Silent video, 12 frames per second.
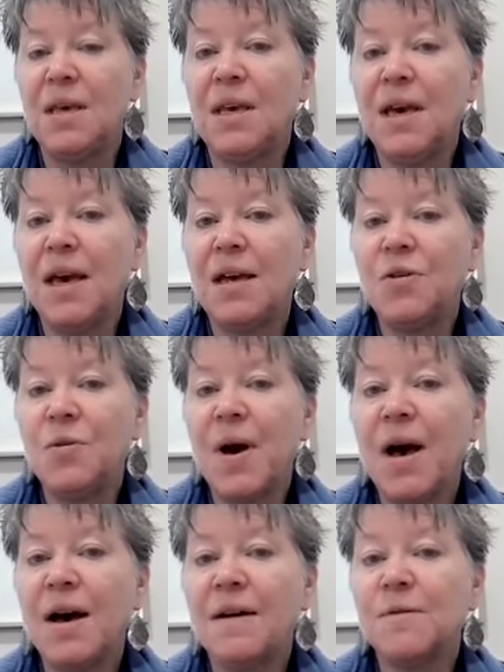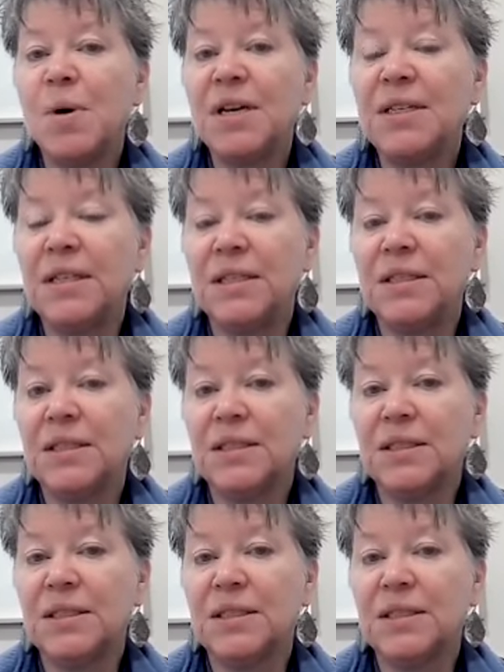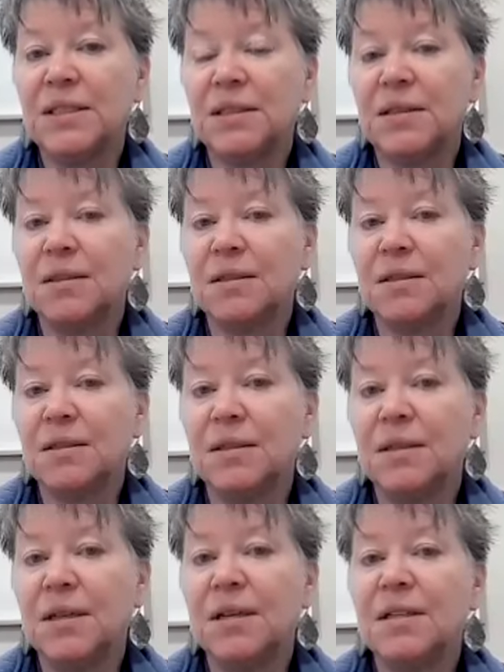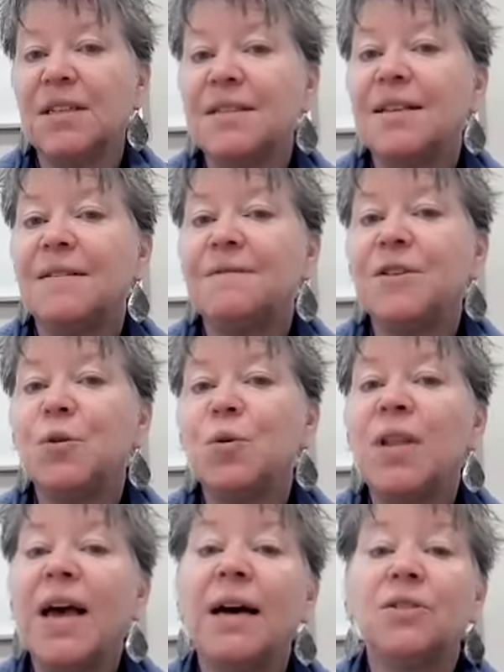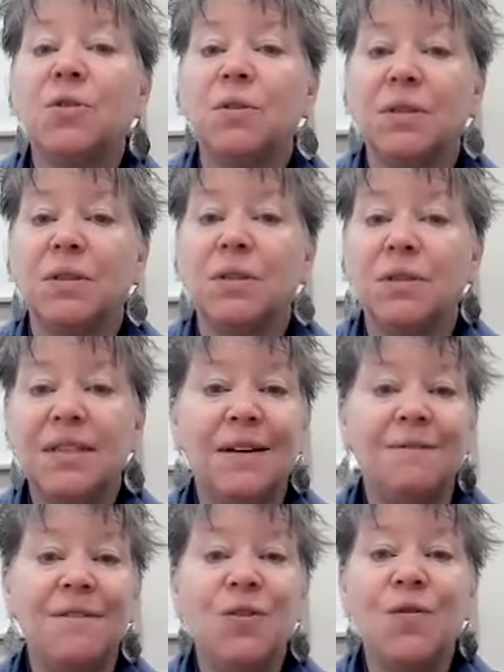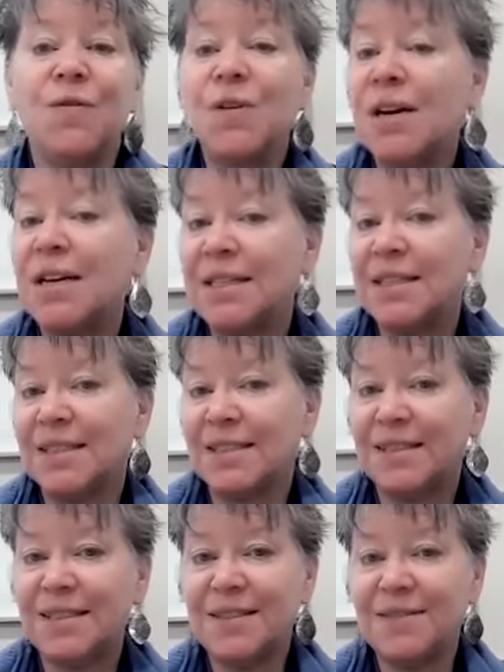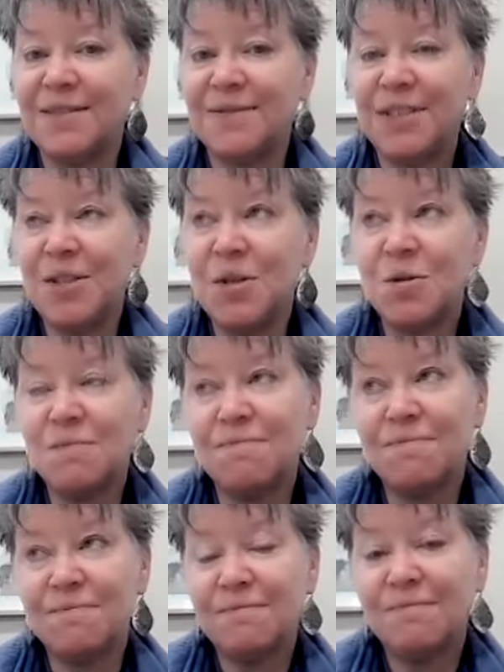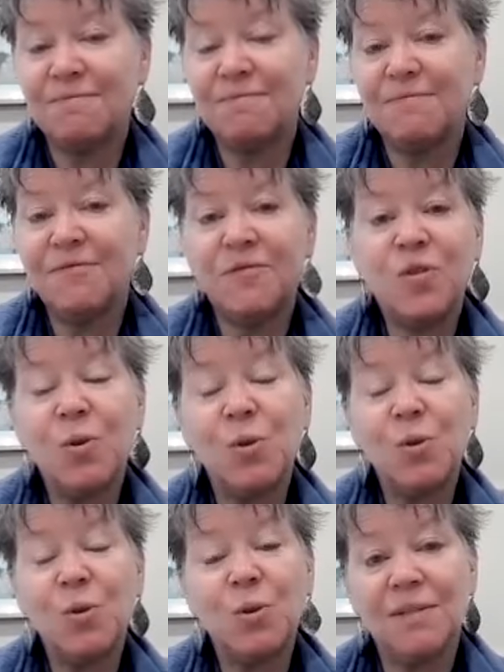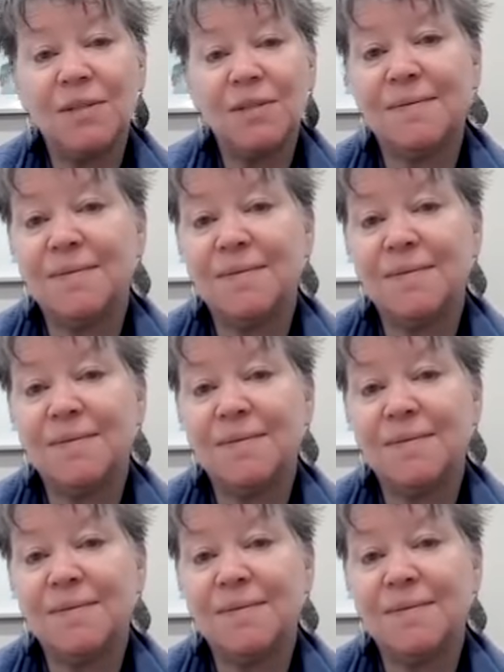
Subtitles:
Can you have abundance? Does that feel natural? Does that feel fun? Does it feel full?